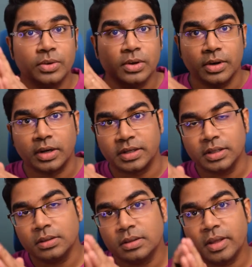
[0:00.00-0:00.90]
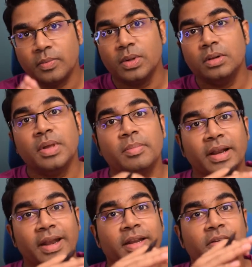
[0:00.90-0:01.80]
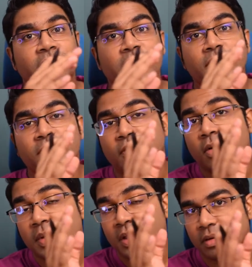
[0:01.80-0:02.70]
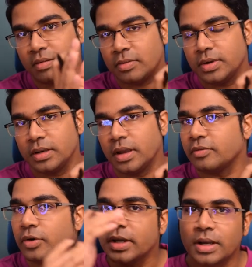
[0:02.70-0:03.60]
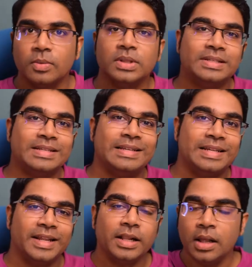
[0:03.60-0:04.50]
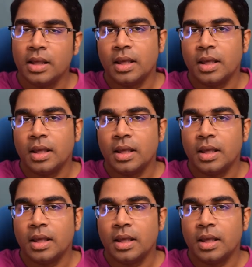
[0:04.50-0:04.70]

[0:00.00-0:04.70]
through a conductor, there will be a magnetic field forming around it. I've already covered this in detail.